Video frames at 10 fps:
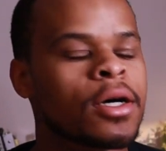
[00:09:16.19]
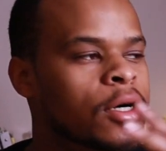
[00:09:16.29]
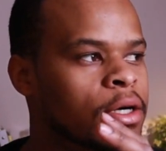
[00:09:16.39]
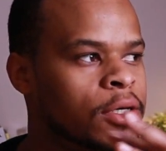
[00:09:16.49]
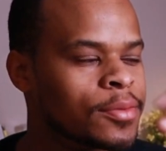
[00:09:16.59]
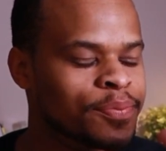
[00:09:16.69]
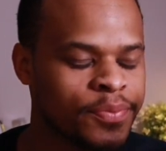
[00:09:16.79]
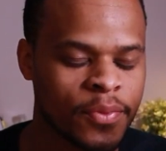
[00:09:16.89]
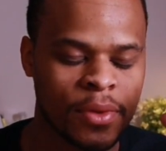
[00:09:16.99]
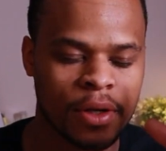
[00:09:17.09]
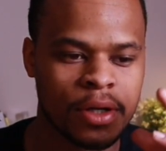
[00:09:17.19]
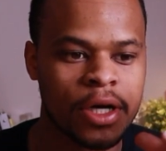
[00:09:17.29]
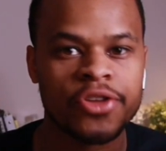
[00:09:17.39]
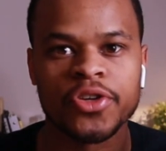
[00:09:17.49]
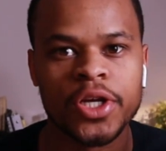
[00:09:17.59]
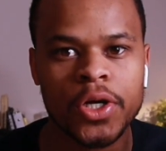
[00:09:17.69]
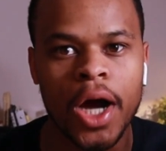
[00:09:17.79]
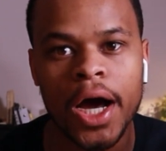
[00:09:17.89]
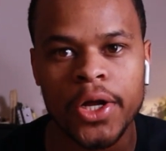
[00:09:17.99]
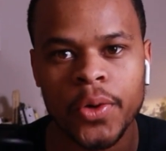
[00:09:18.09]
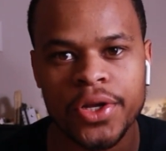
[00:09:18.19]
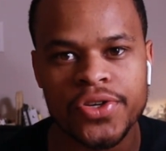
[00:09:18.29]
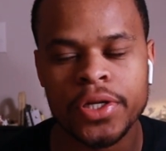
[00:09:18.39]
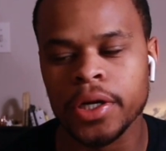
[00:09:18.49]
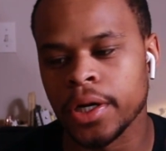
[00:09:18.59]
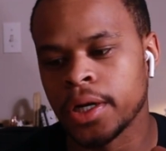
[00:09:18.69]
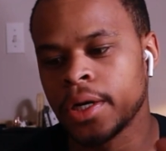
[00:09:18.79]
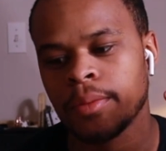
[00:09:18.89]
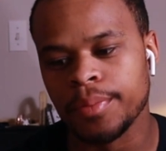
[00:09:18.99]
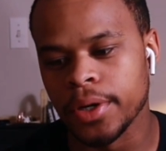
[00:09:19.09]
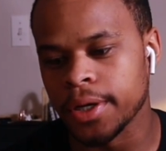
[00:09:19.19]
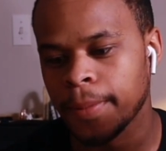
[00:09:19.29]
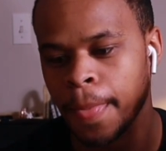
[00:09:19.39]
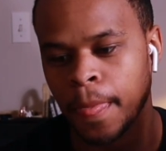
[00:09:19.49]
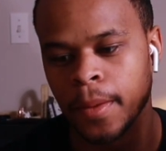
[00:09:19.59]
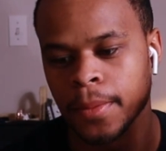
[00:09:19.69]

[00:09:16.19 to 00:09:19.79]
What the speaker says: a audio engineer, but